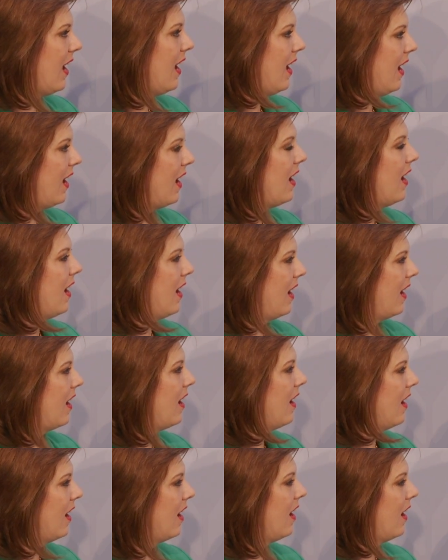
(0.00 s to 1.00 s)

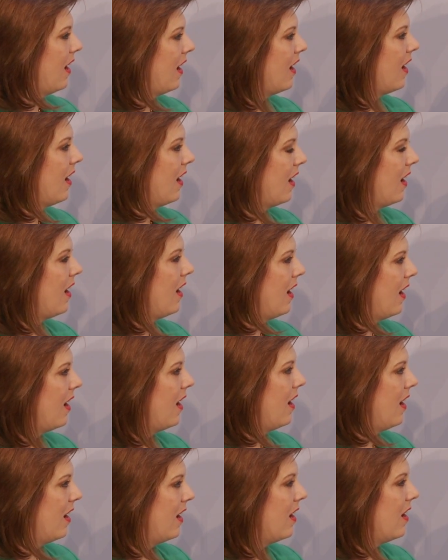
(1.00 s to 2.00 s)

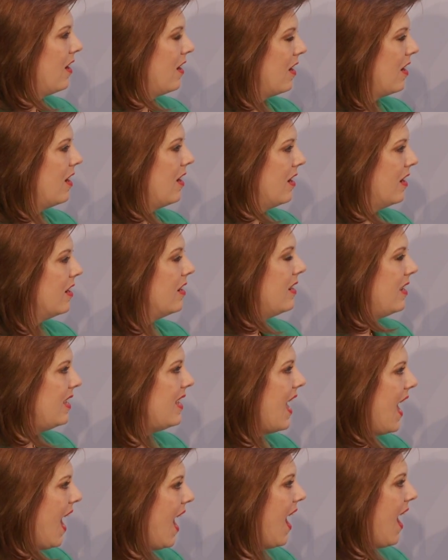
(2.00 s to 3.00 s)

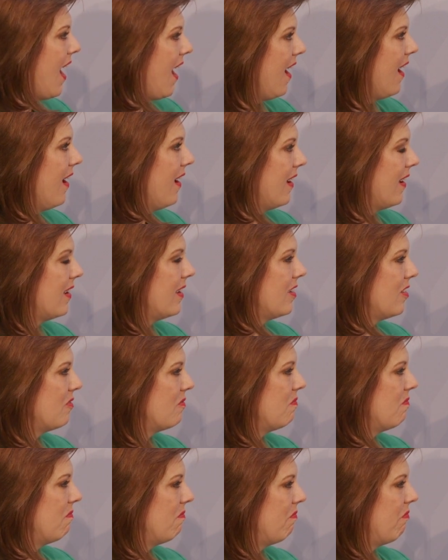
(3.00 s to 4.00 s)

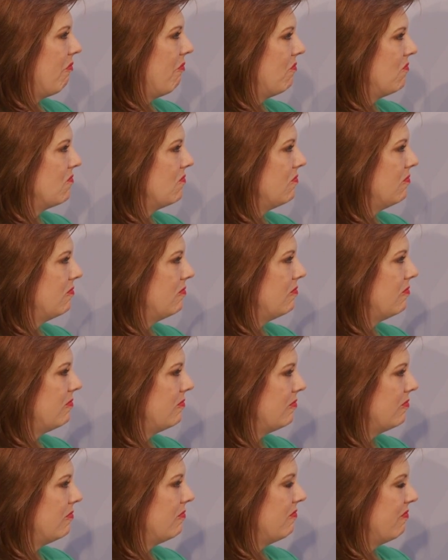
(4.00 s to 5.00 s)

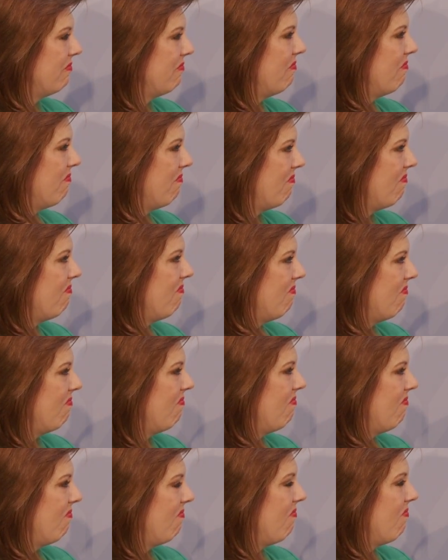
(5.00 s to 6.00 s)

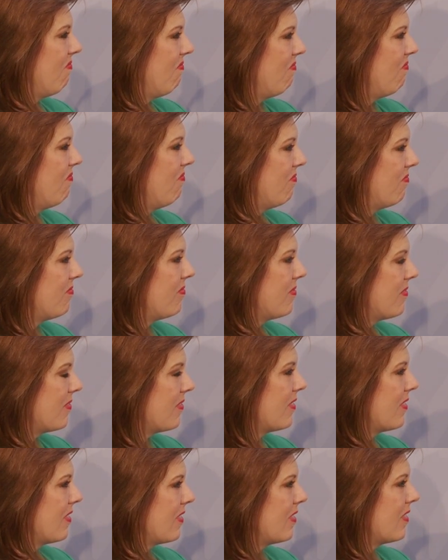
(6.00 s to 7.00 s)

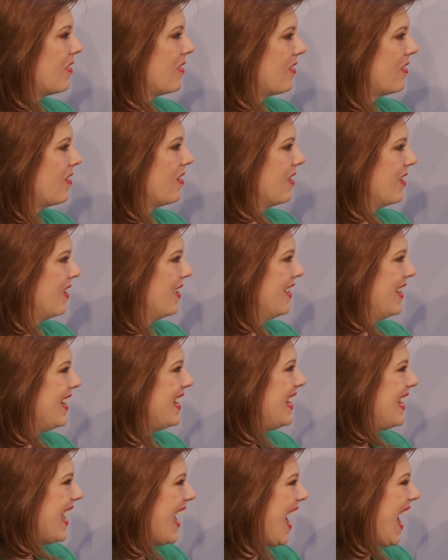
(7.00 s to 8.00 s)
This person isn't speaking.